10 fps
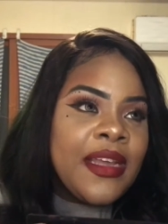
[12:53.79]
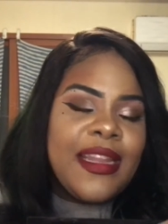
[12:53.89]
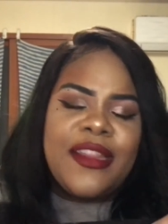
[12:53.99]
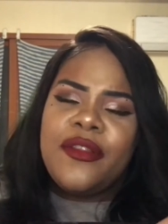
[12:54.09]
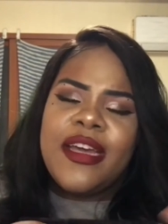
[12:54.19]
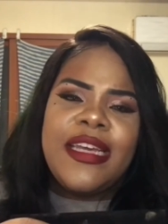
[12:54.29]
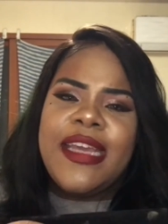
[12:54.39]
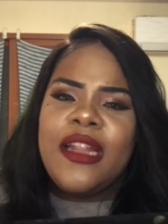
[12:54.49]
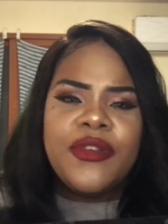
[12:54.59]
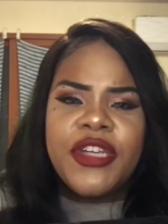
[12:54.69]
Like there's like a
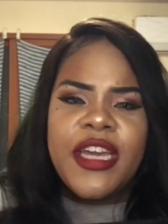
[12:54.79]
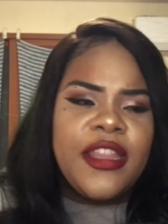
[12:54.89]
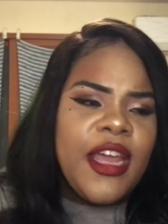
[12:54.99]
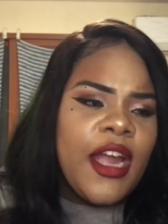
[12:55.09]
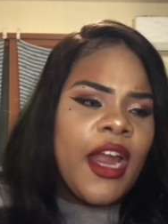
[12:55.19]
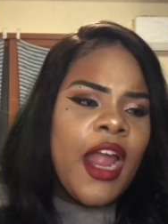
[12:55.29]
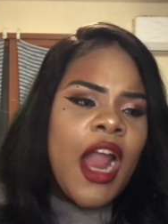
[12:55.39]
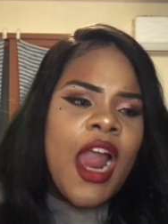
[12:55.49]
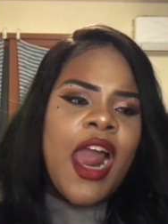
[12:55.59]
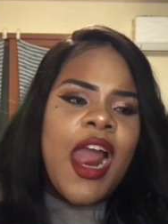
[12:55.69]
yellow shade in there,
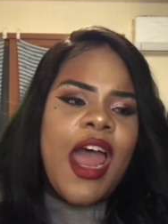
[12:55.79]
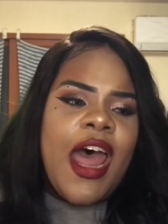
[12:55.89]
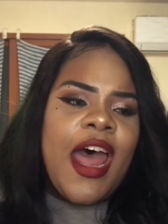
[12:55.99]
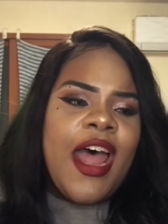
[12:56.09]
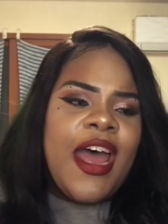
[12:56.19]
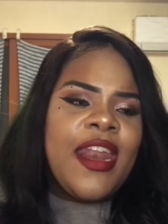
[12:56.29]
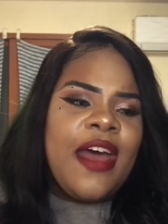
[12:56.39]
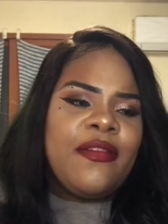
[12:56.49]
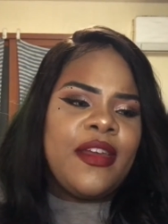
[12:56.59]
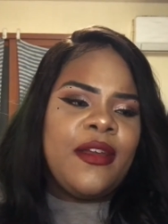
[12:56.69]
and I
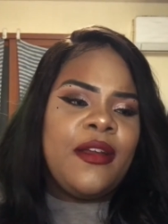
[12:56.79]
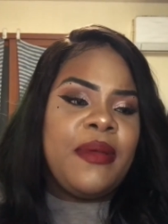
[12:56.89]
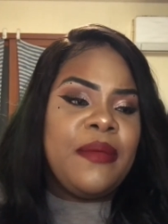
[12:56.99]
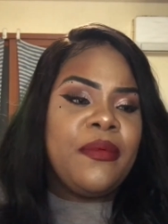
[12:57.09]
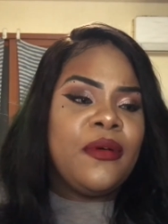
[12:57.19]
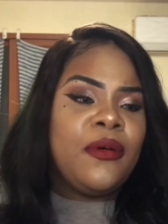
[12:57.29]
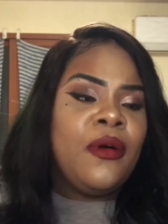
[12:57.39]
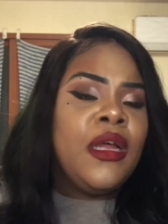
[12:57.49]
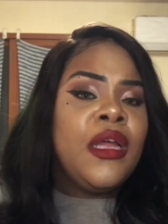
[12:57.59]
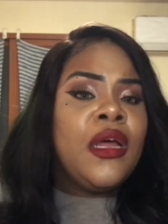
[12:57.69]
think
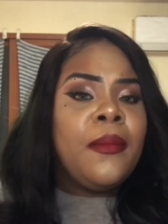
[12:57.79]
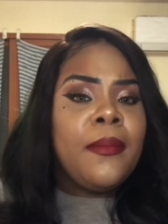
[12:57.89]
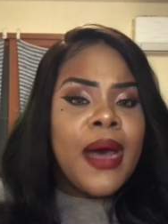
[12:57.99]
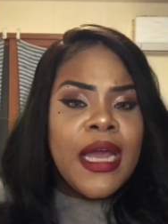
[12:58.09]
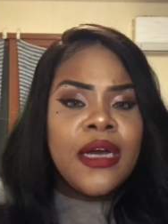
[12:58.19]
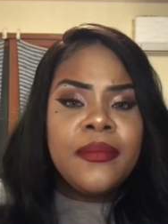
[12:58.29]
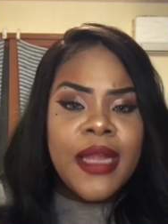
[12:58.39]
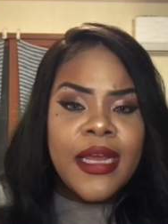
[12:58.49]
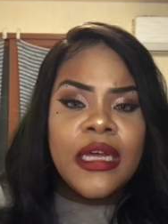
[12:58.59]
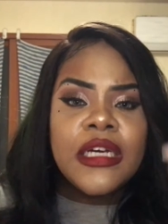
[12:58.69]
people like
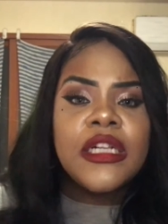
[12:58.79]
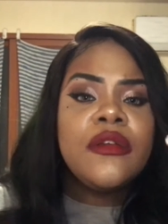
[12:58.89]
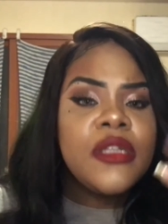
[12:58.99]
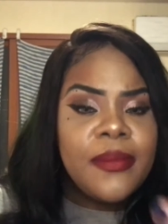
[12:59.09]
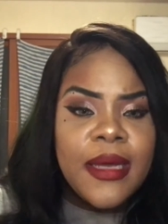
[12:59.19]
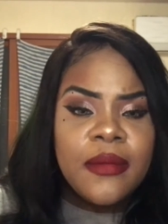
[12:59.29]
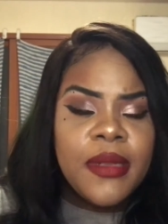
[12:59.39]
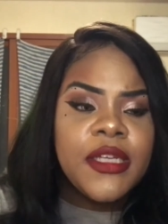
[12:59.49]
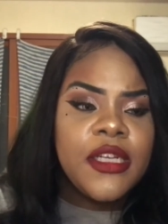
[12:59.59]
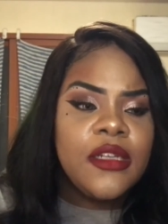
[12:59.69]
close to my
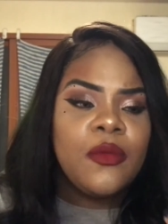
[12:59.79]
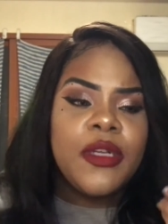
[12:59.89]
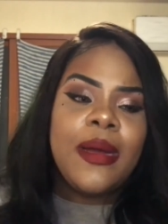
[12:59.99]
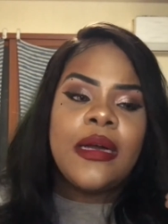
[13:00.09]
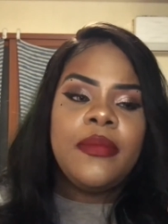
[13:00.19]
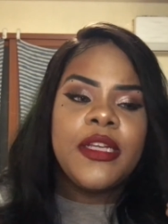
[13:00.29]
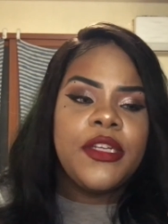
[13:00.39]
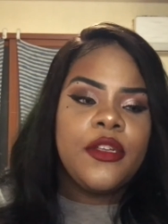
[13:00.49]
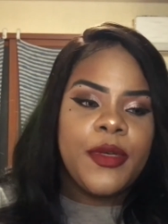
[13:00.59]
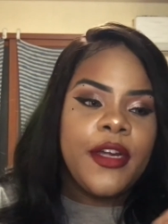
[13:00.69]
complexion, which my complexion
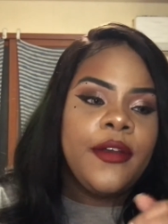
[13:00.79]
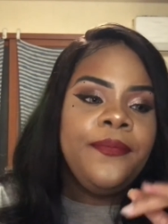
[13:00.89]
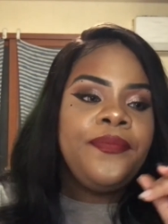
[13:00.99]
is weird,